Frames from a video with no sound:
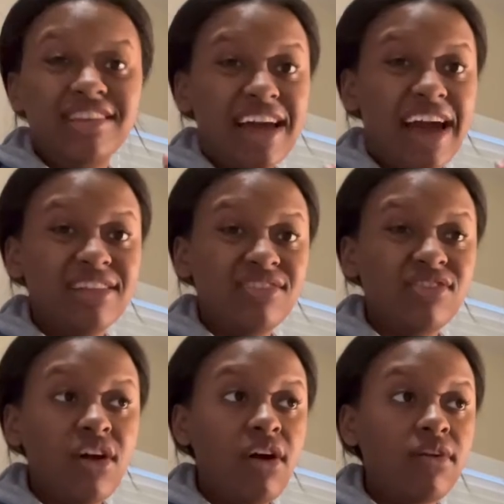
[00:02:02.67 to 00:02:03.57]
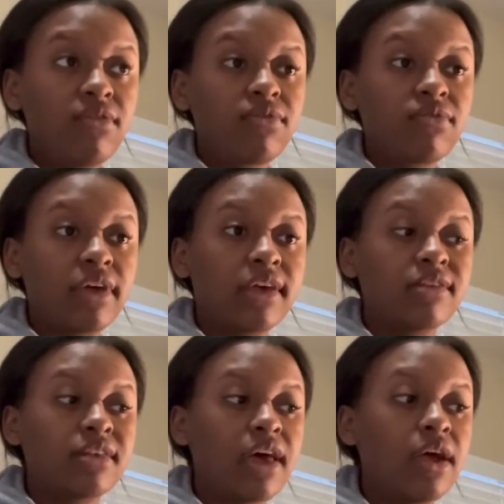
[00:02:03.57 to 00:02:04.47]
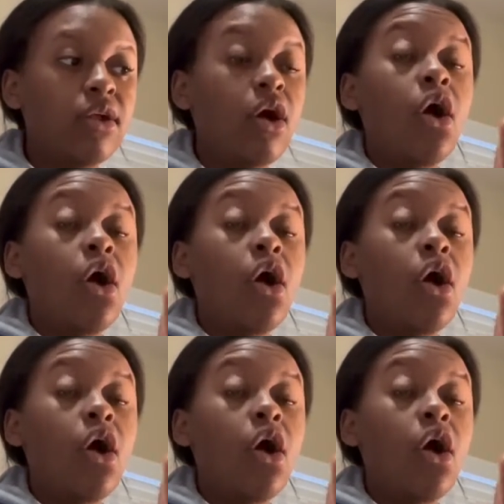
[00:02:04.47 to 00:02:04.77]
dad stuff. Like I said,